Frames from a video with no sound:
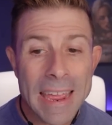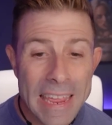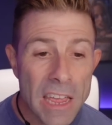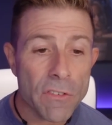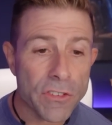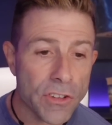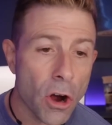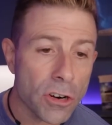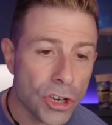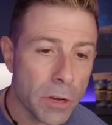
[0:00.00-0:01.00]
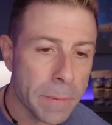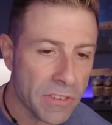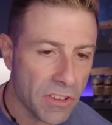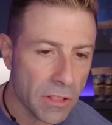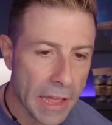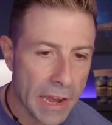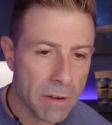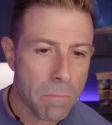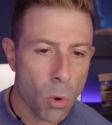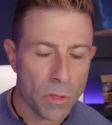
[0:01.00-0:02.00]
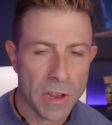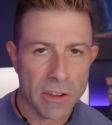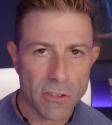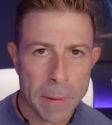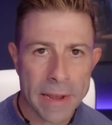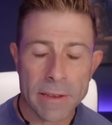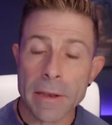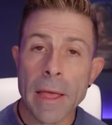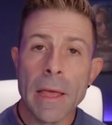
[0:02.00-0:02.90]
if Starship is delayed more than expected.